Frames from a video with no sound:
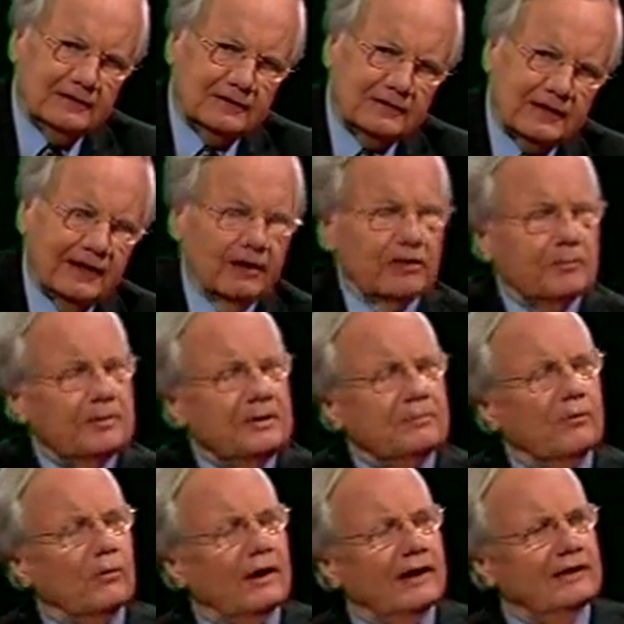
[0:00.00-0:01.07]
tell the
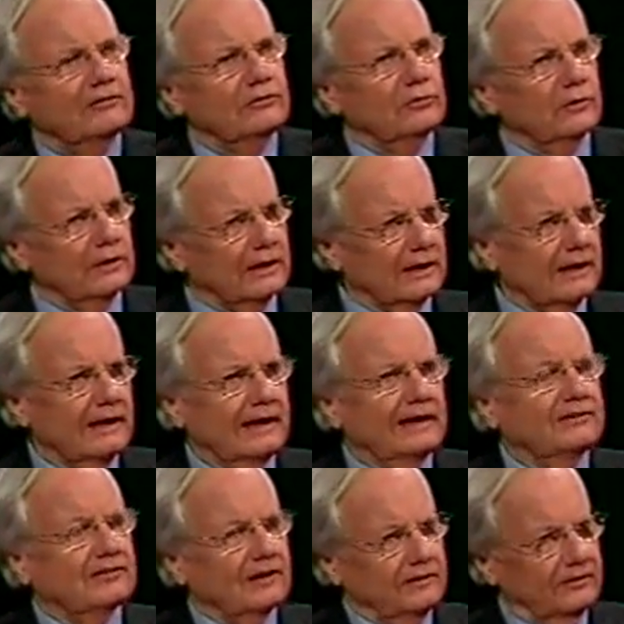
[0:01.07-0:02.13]
people why he's doing it
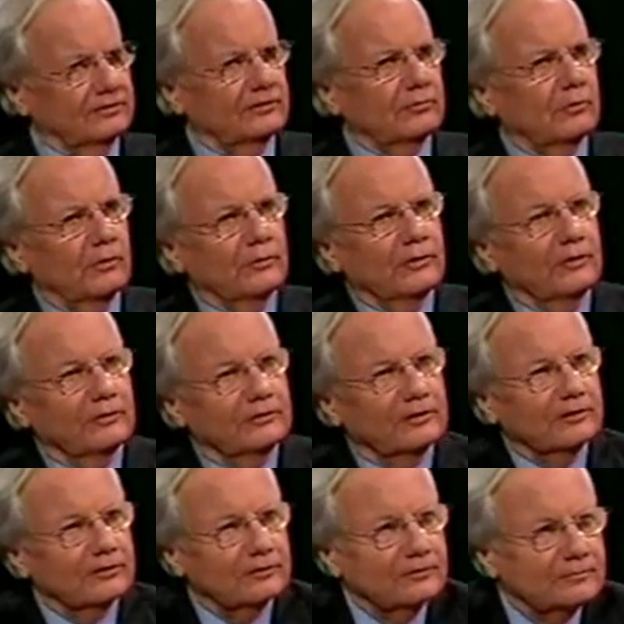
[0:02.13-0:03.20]
and say, this is what we're going to
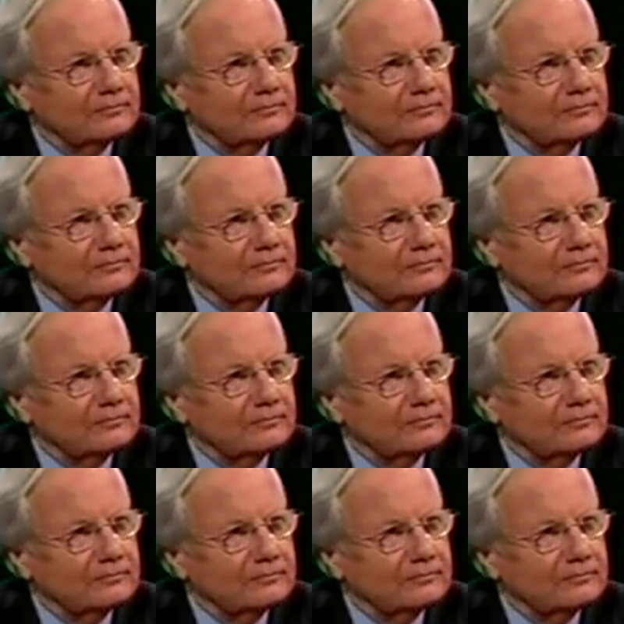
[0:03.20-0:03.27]
do.